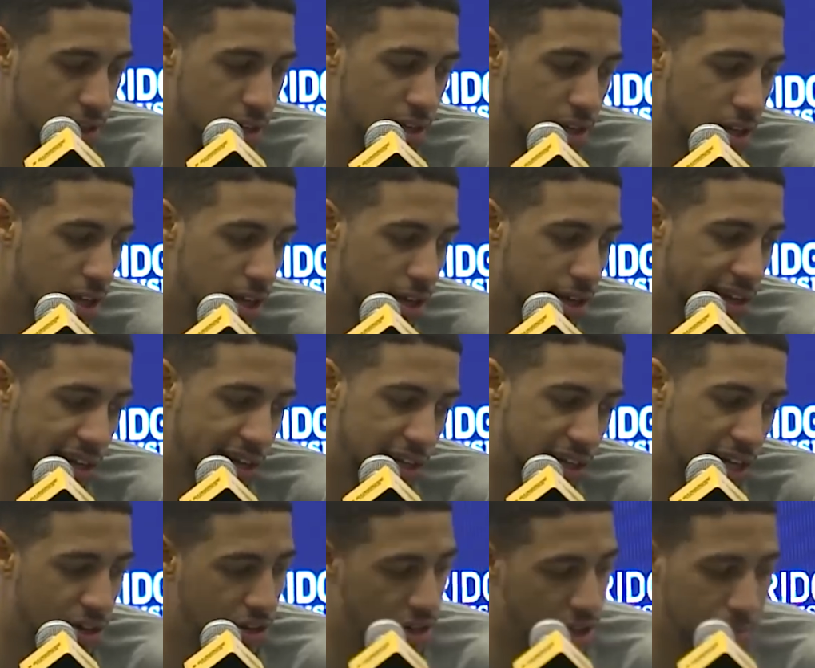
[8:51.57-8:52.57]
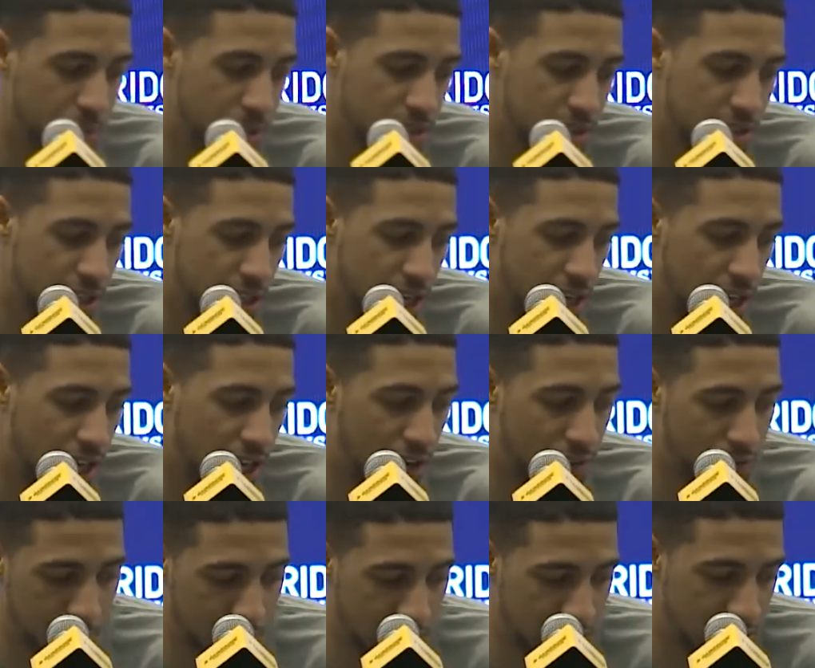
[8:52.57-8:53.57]
And now coming into today,
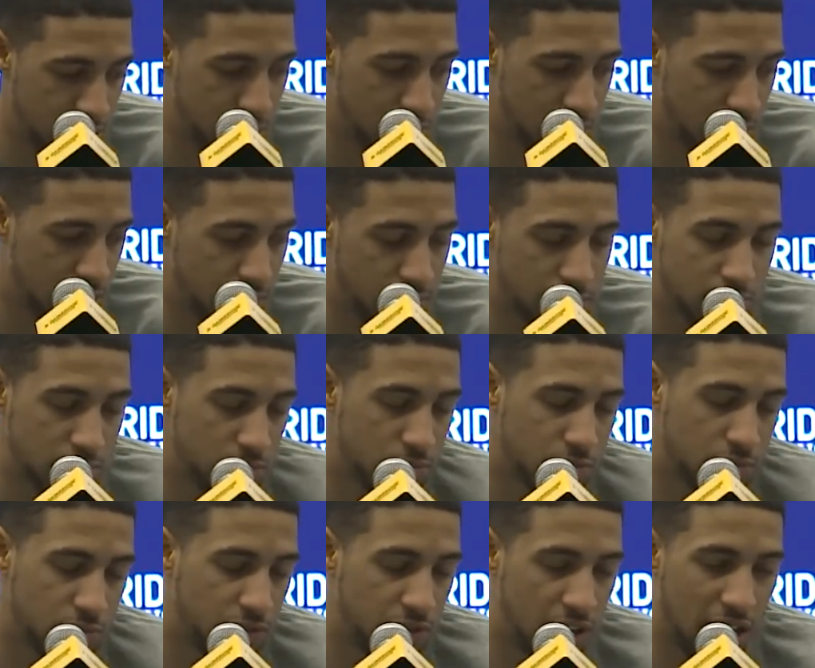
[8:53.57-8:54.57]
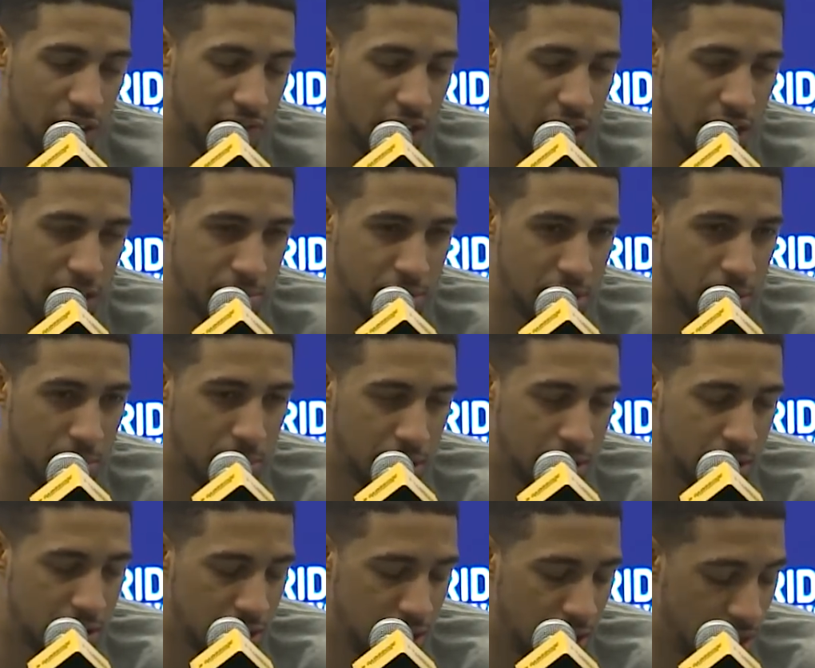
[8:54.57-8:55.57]
having played 25 games
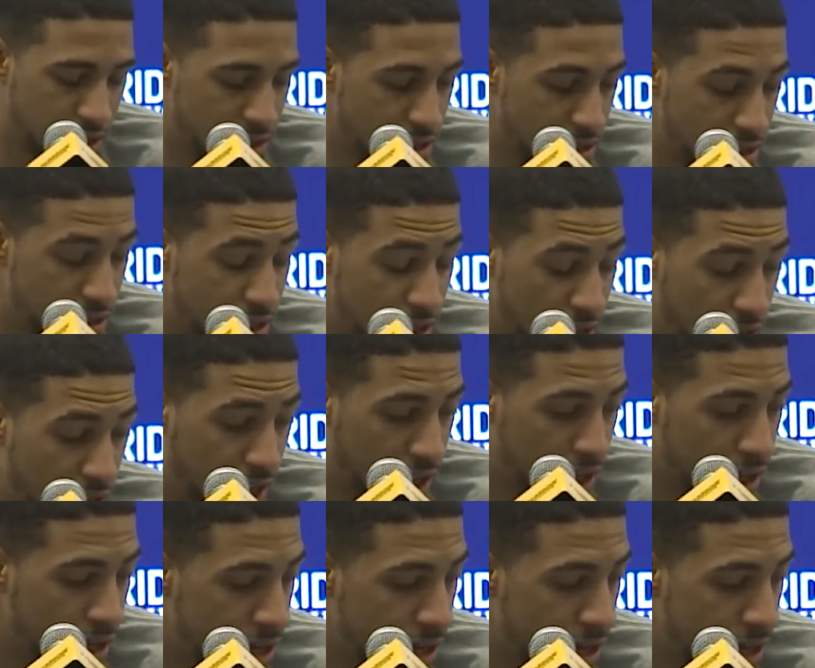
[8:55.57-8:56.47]
coming into today,